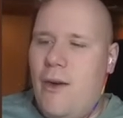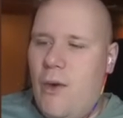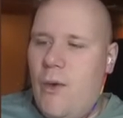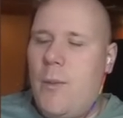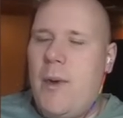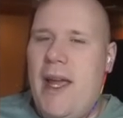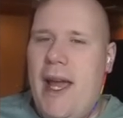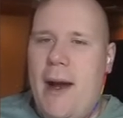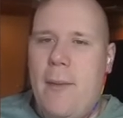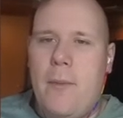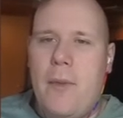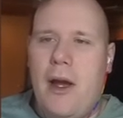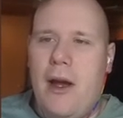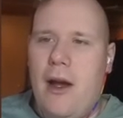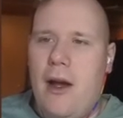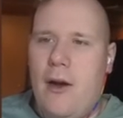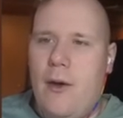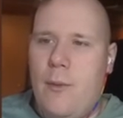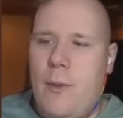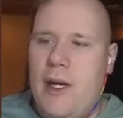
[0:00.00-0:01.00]
yeah,
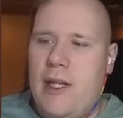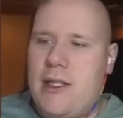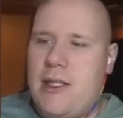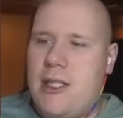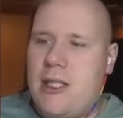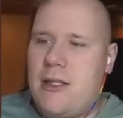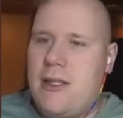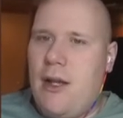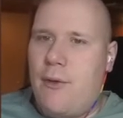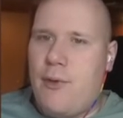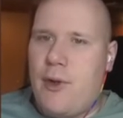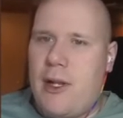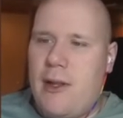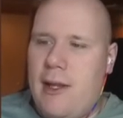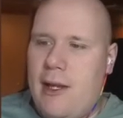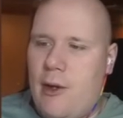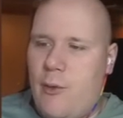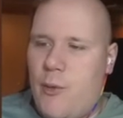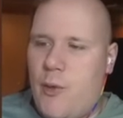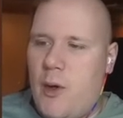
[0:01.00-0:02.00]
um, it's
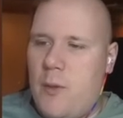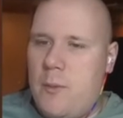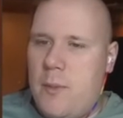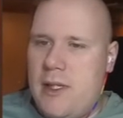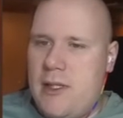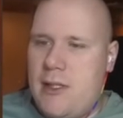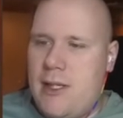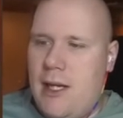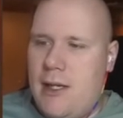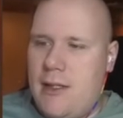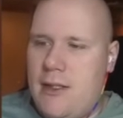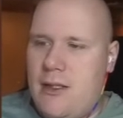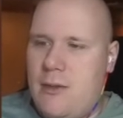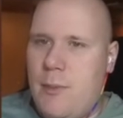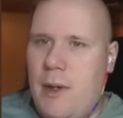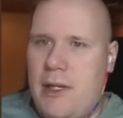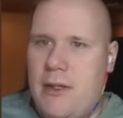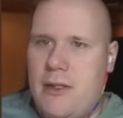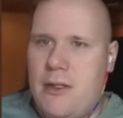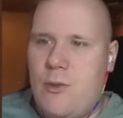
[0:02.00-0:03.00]
definitely confirmed. Bessie has
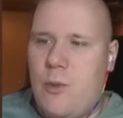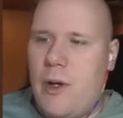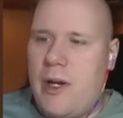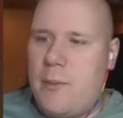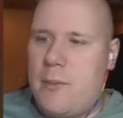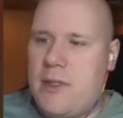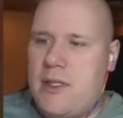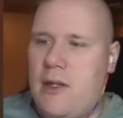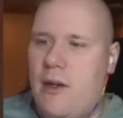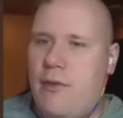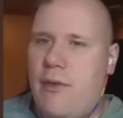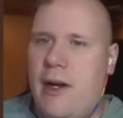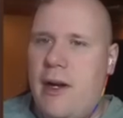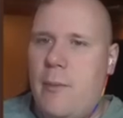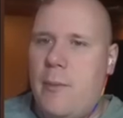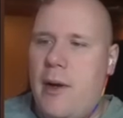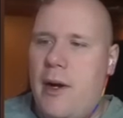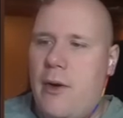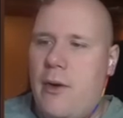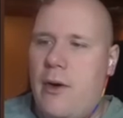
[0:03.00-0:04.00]
minus 20%
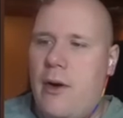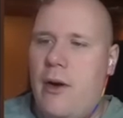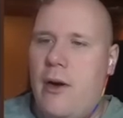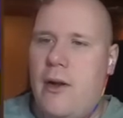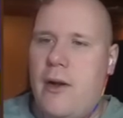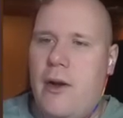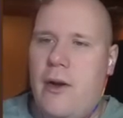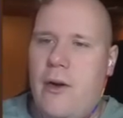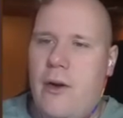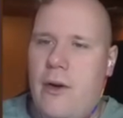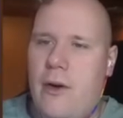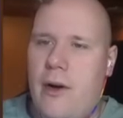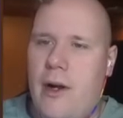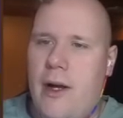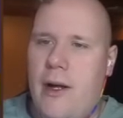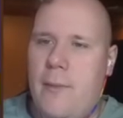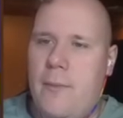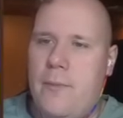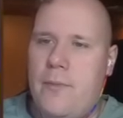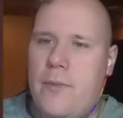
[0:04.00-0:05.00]
firepower on her
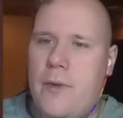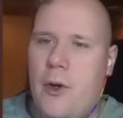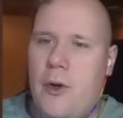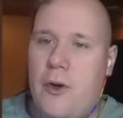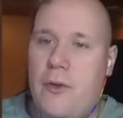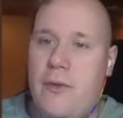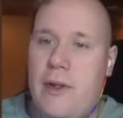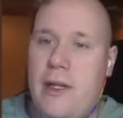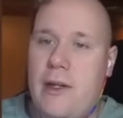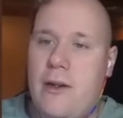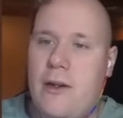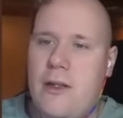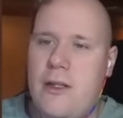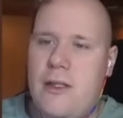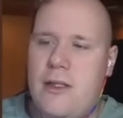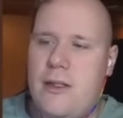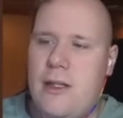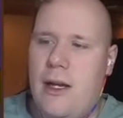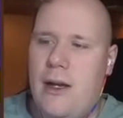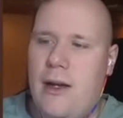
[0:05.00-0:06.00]
um, on her
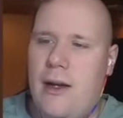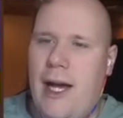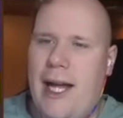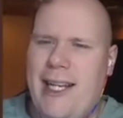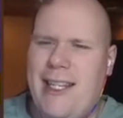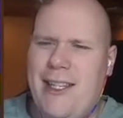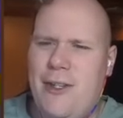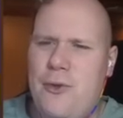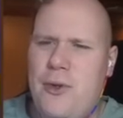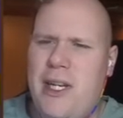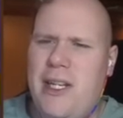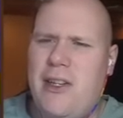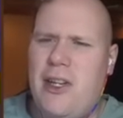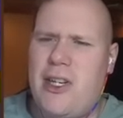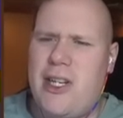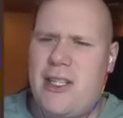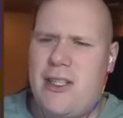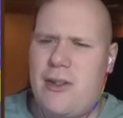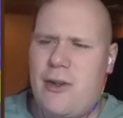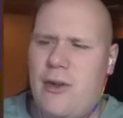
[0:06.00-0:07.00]
vehicles. Uh, I do need to
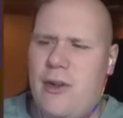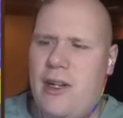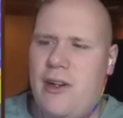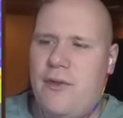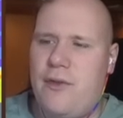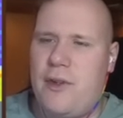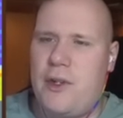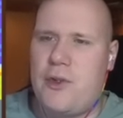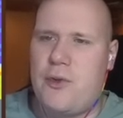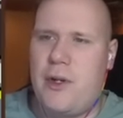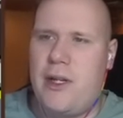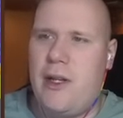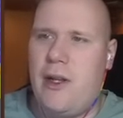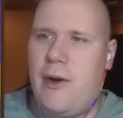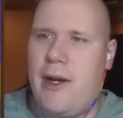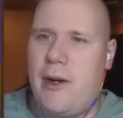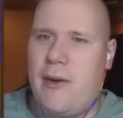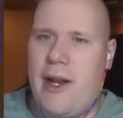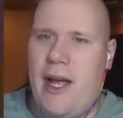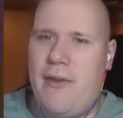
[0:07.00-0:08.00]
test her infantry though.
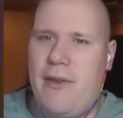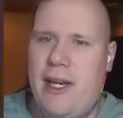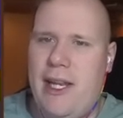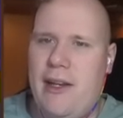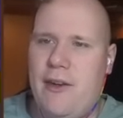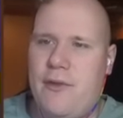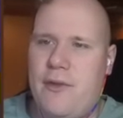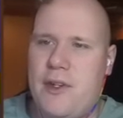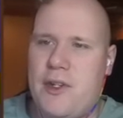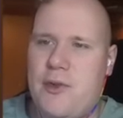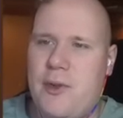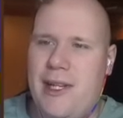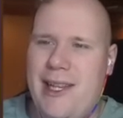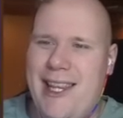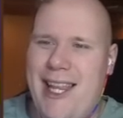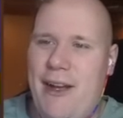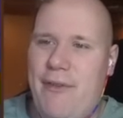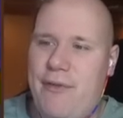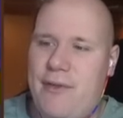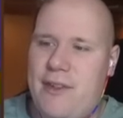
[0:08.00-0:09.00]
I don't have any infantry
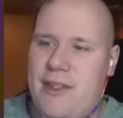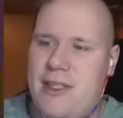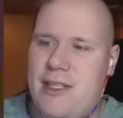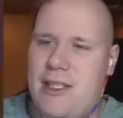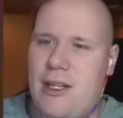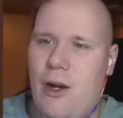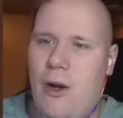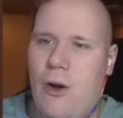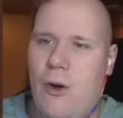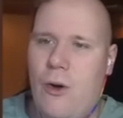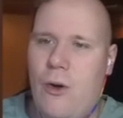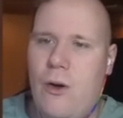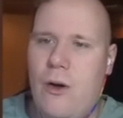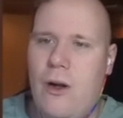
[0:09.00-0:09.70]
left, so